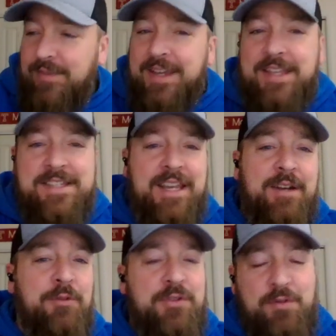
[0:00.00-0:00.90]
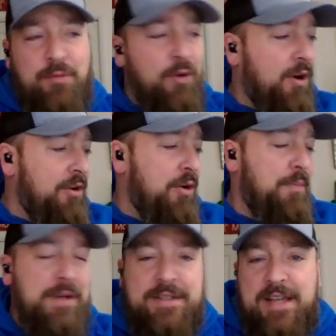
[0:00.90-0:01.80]
gets in. And we'll do more on
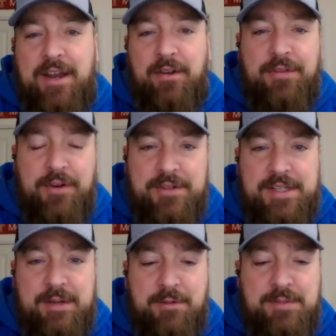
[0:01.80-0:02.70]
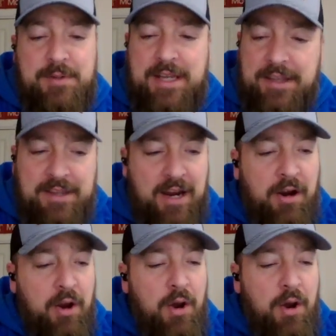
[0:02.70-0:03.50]
opening day on Thursday once we get there.